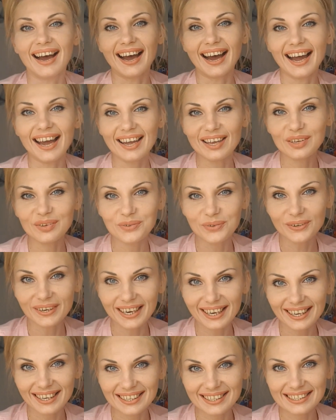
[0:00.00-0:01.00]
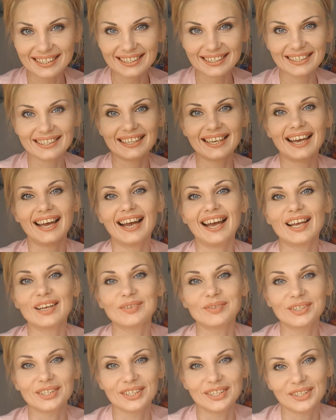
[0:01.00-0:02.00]
Hi friends! I
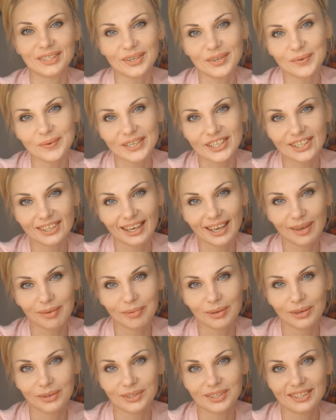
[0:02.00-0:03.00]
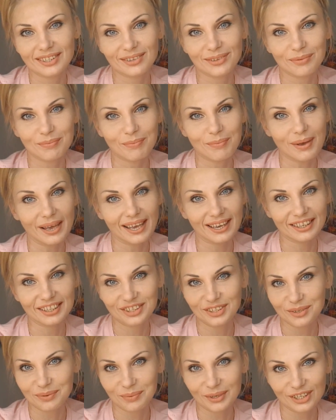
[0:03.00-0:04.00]
am so much happy to see you back
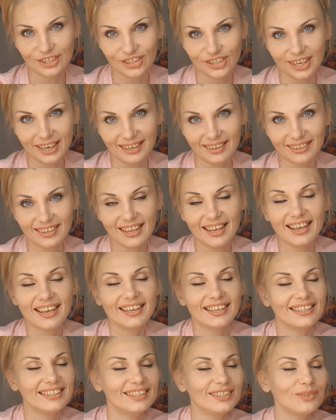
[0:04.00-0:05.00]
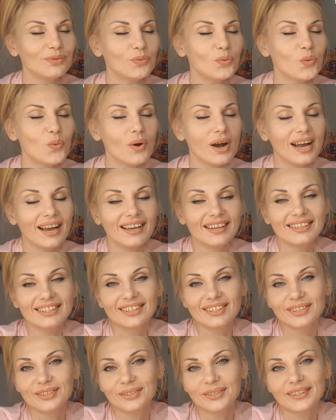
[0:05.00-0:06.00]
to my channel. It's
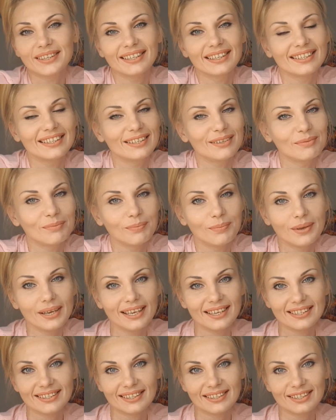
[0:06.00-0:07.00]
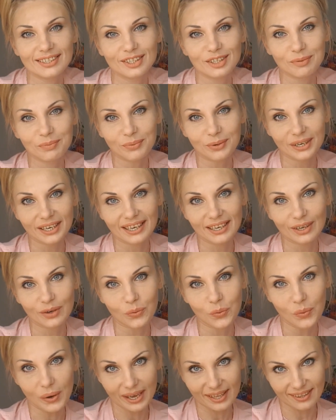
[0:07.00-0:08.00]
wonderful and amazing spring
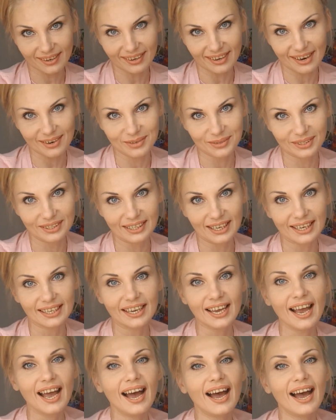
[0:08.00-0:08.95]
weather outside.